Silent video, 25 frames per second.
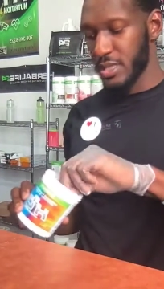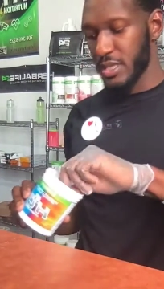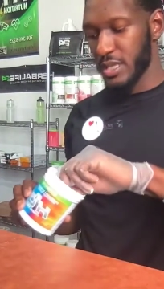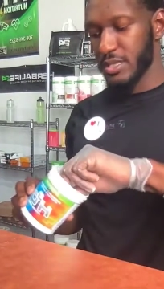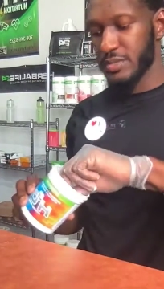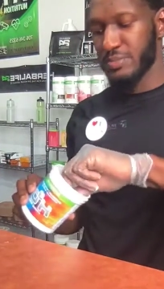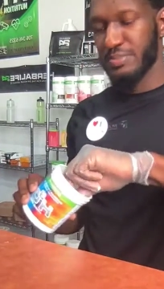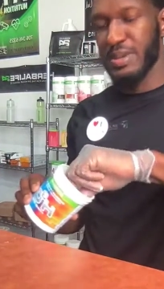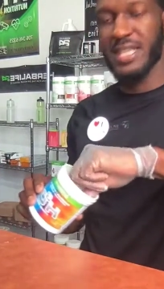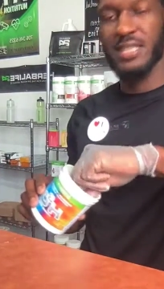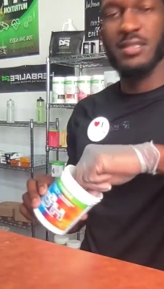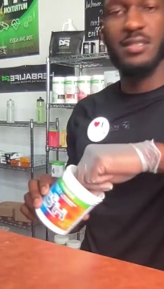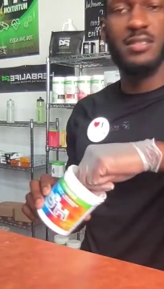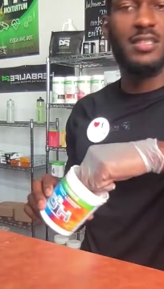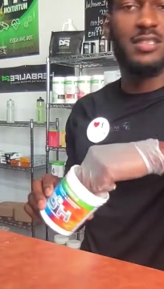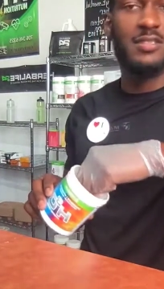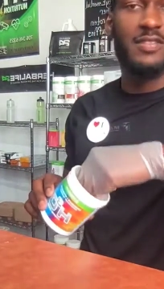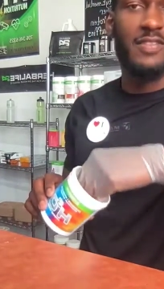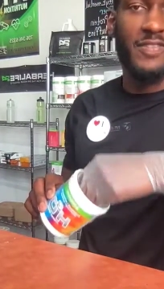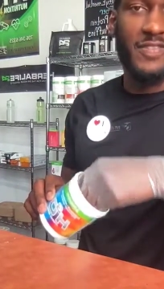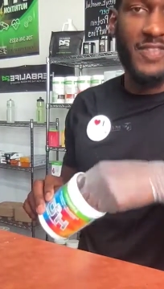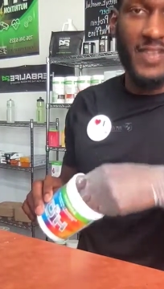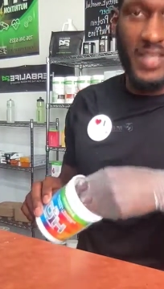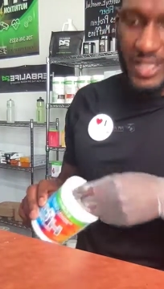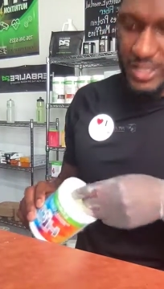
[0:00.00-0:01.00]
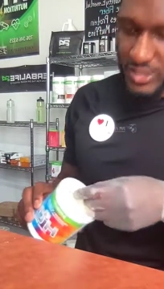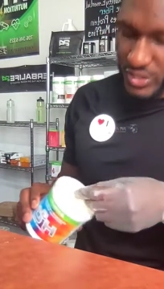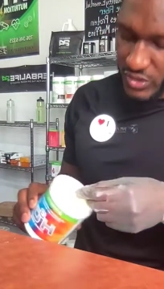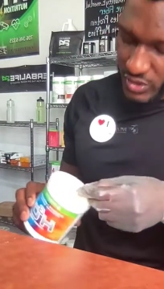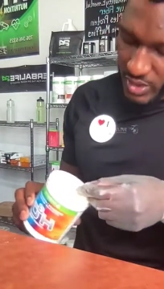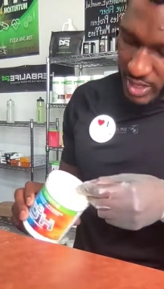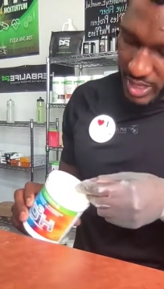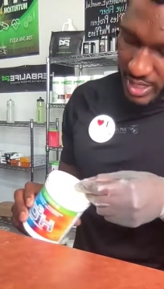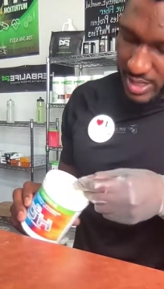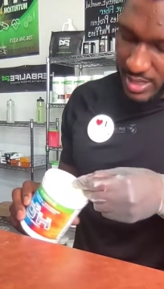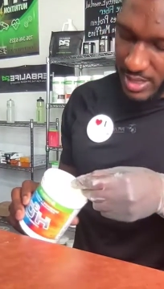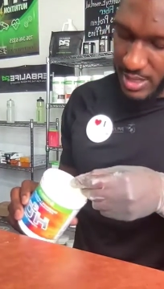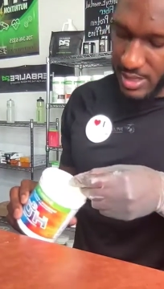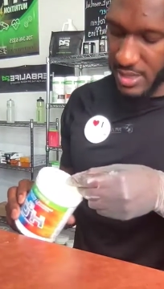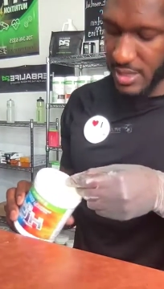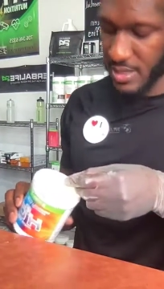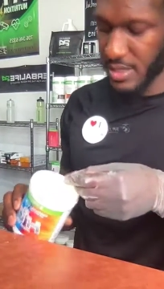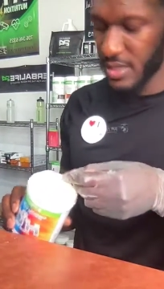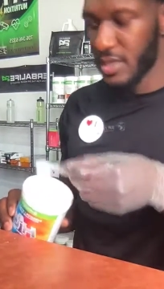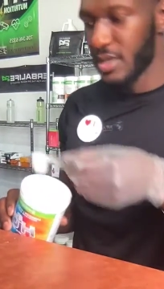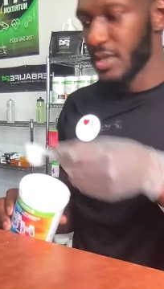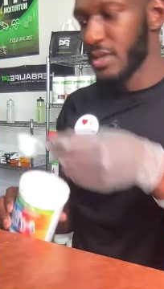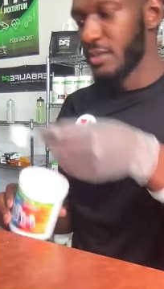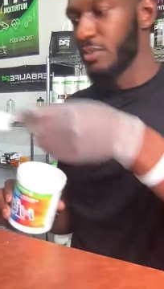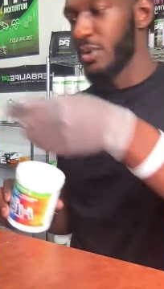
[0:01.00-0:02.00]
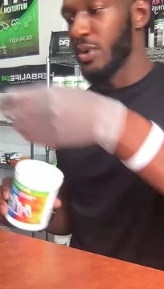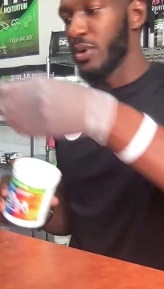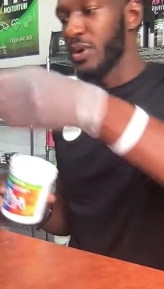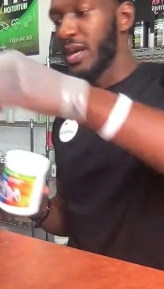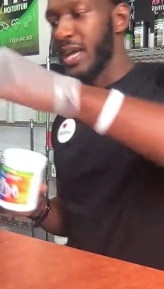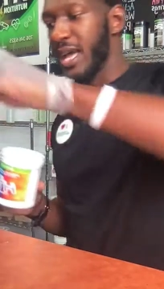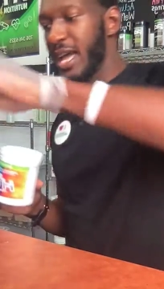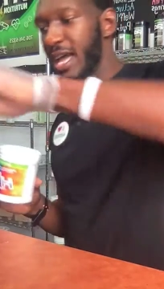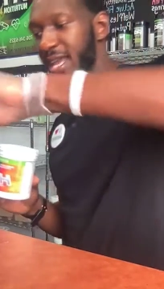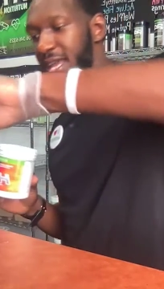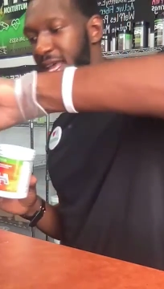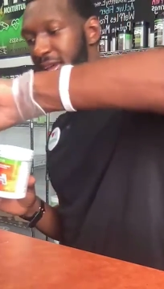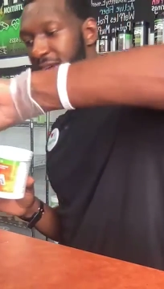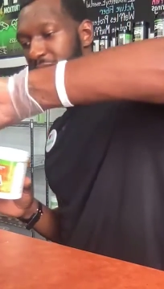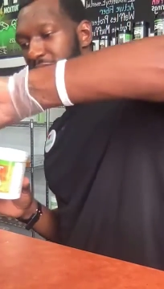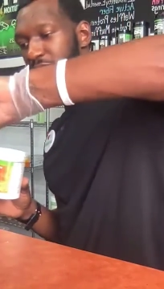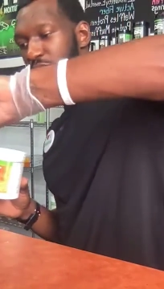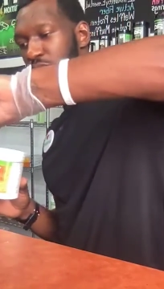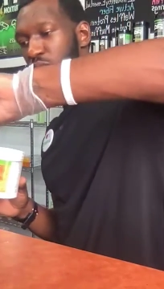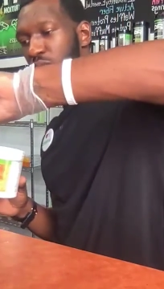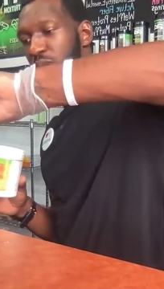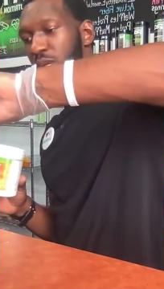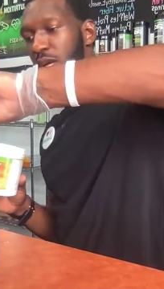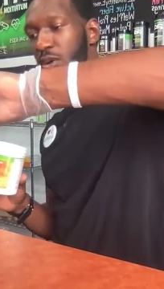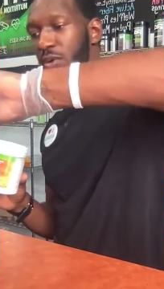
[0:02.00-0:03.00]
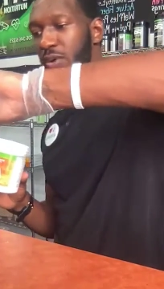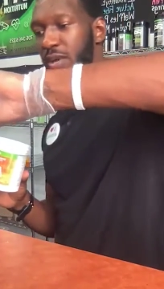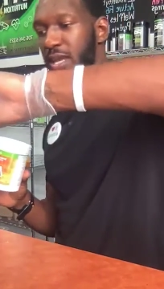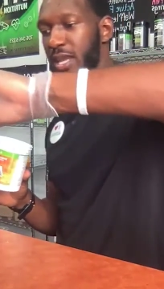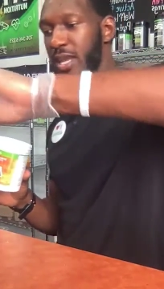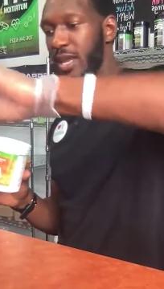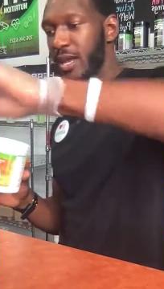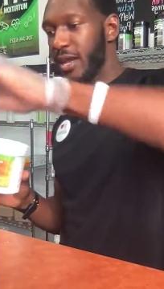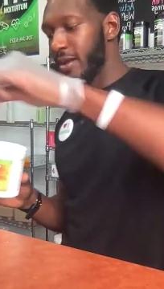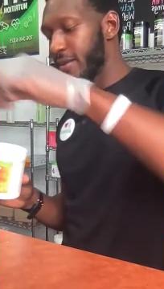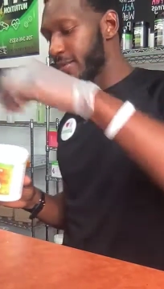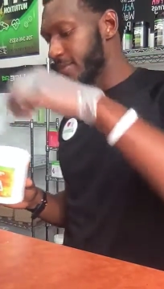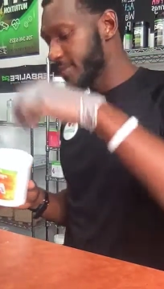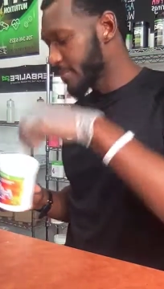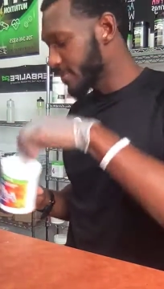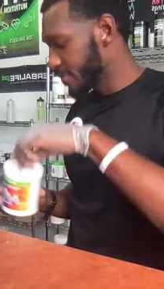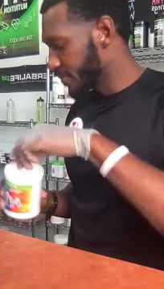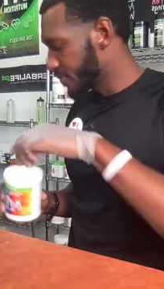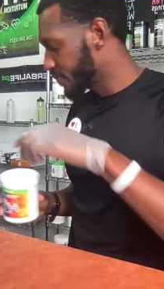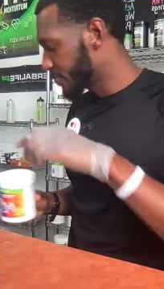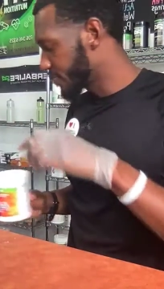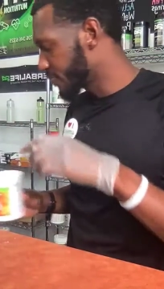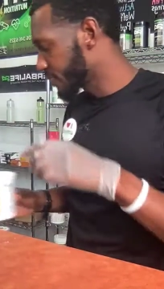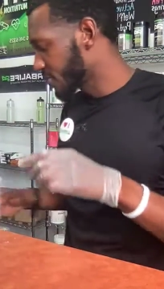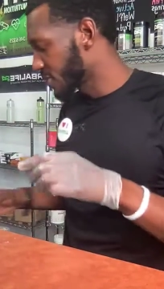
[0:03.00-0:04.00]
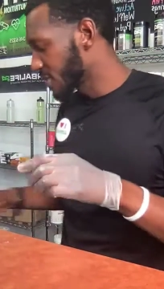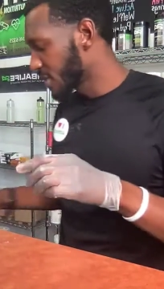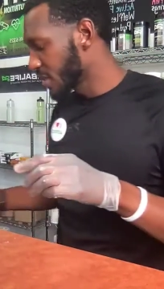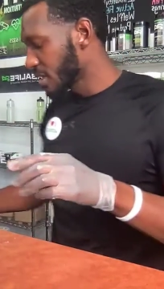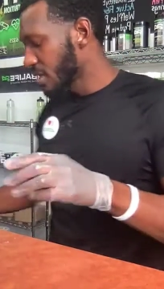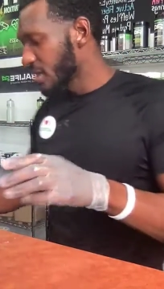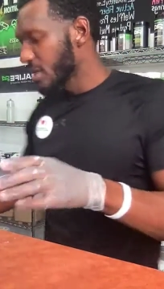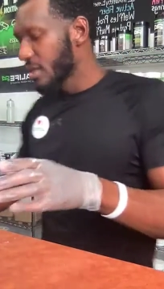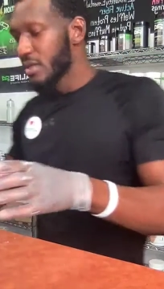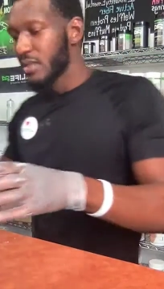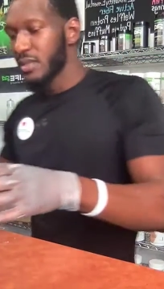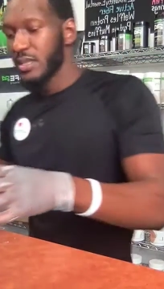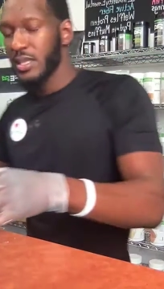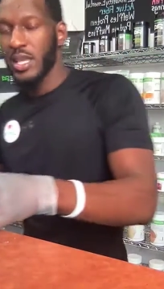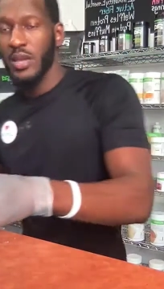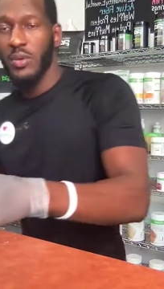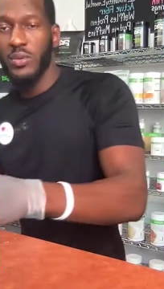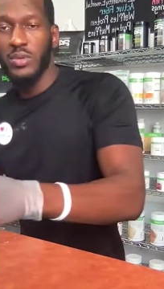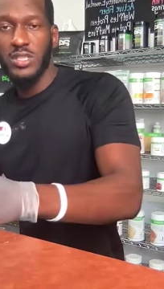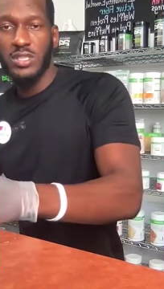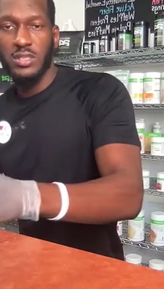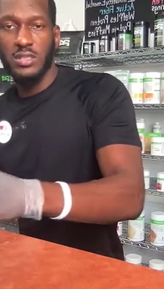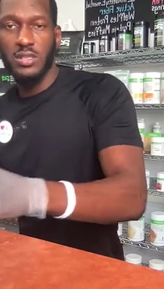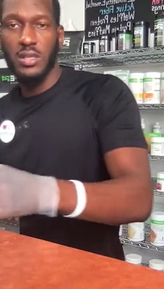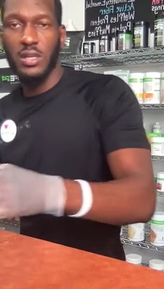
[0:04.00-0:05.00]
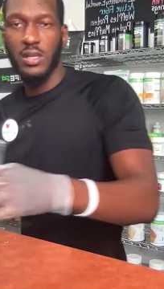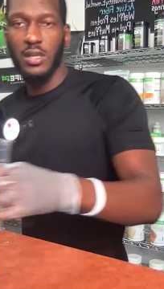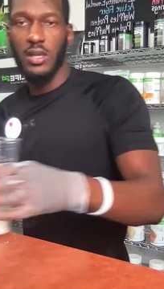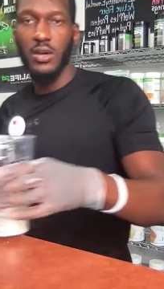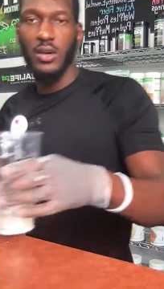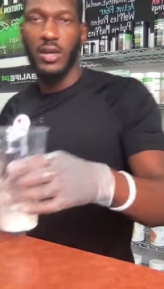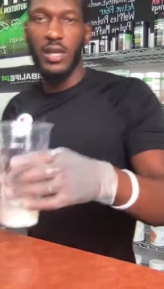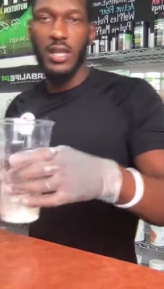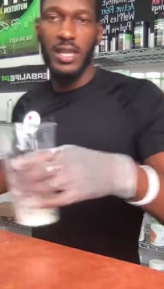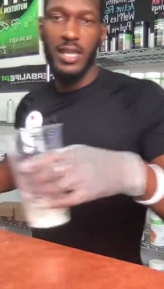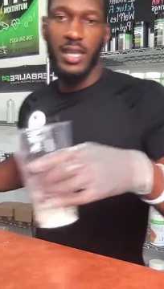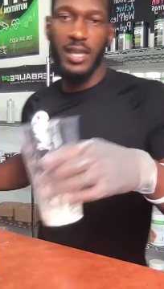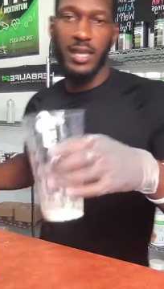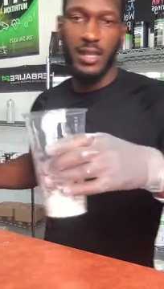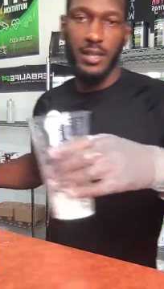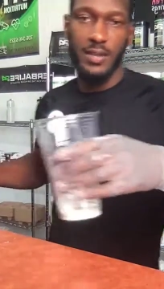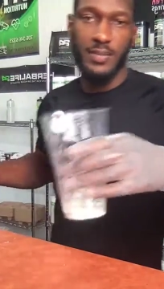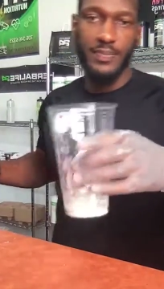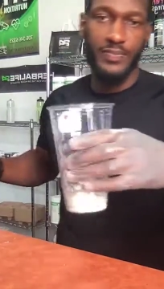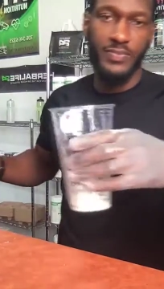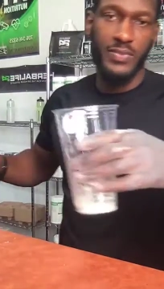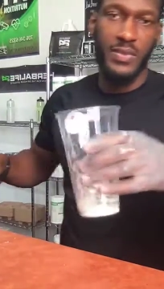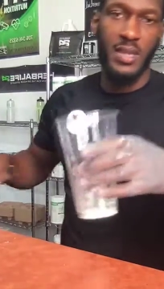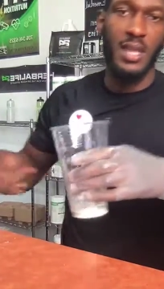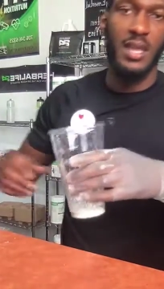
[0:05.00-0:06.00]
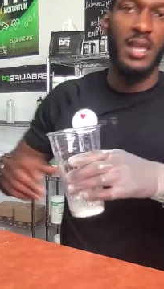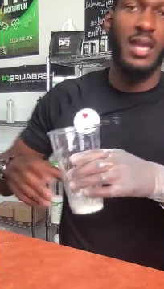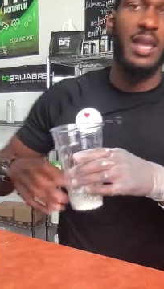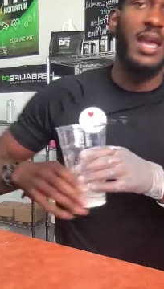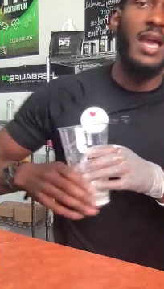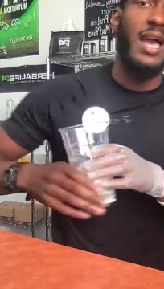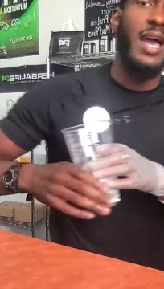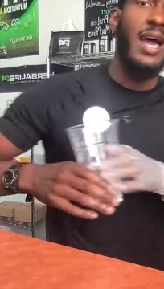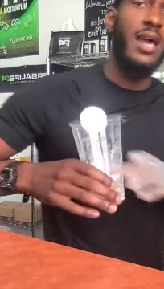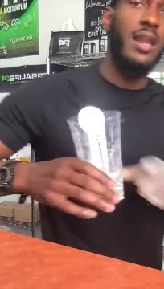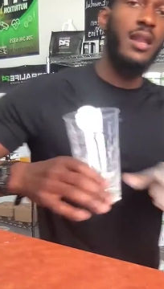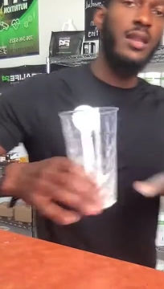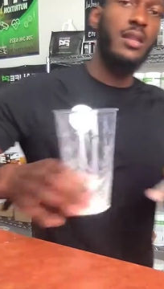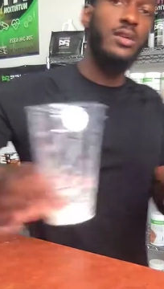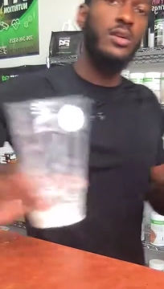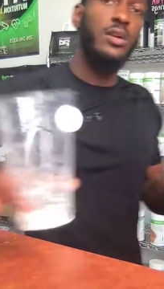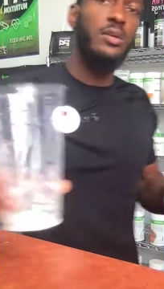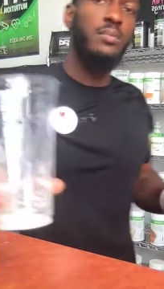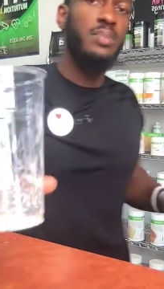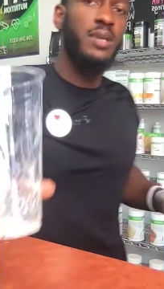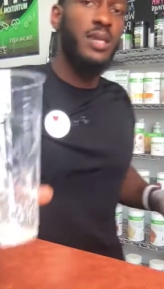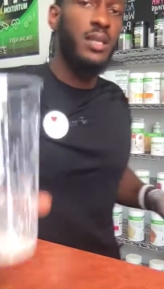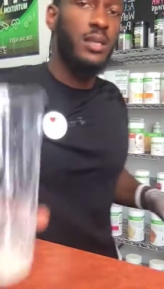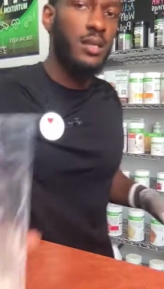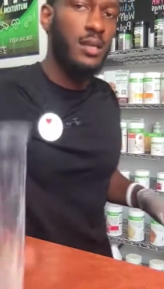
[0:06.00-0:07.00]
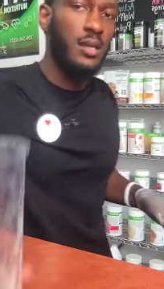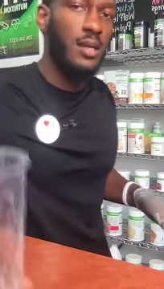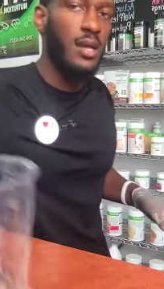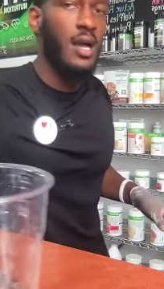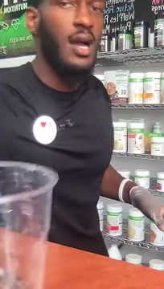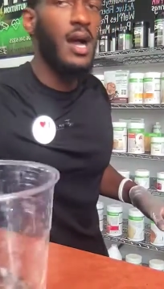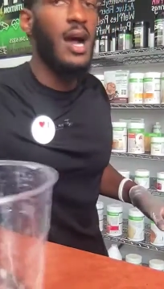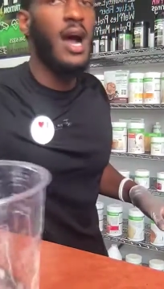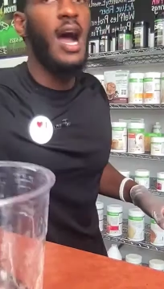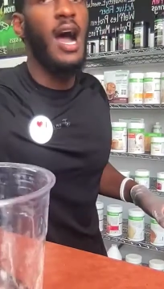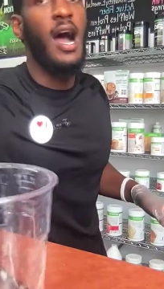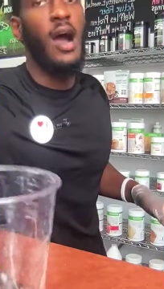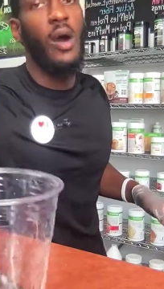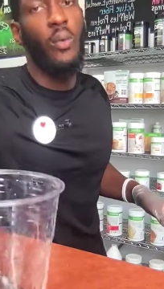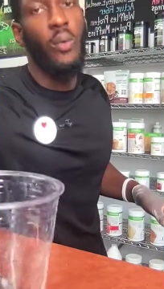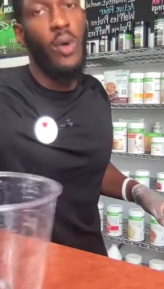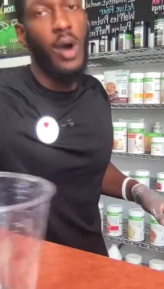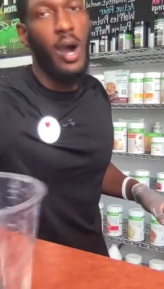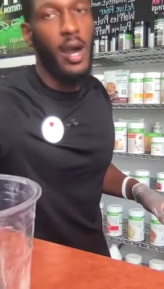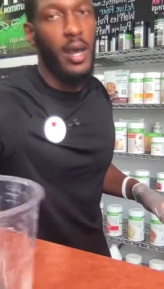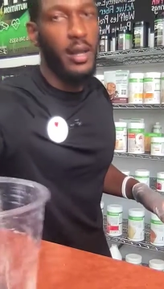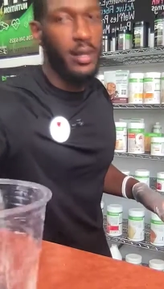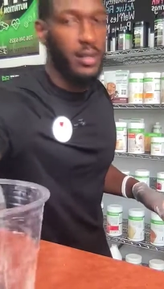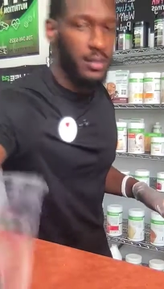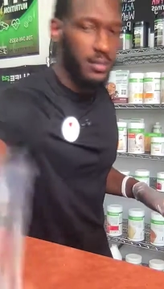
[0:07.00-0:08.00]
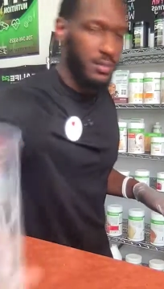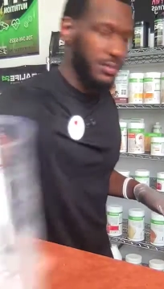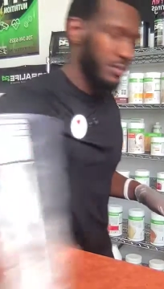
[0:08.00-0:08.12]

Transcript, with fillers: It's basically just a fitness drink. We're gonna add that H3O in there. Then we're just gonna go ahead and add a little bit of hot water.